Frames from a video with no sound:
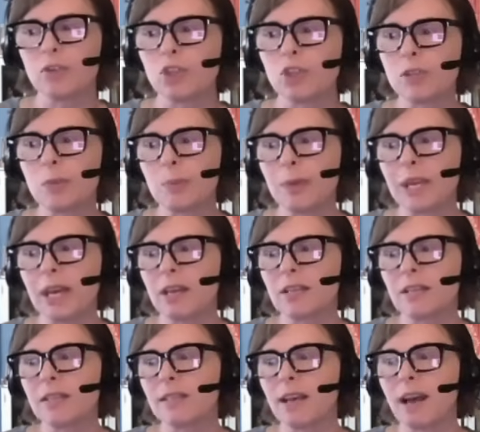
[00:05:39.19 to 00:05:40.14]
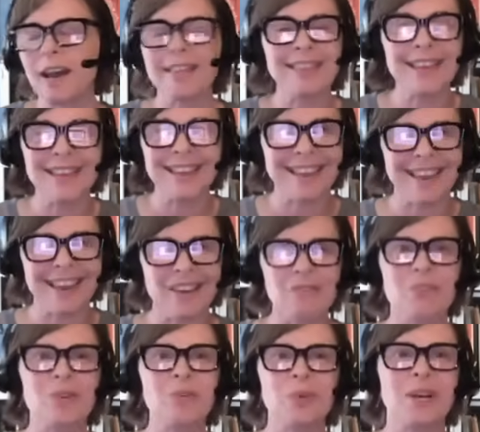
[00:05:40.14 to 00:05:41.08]
just because I think
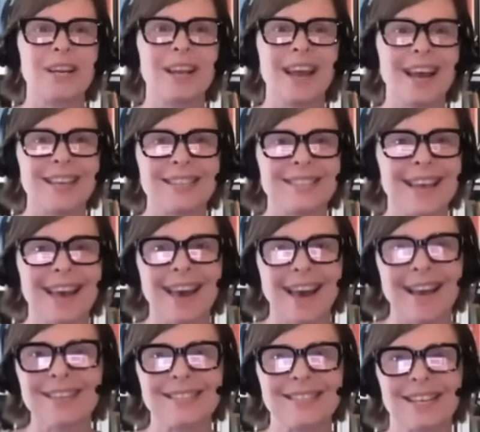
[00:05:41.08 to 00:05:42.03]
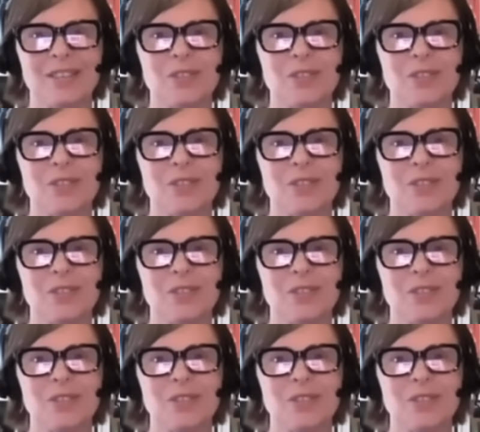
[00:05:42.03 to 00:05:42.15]
everyone has access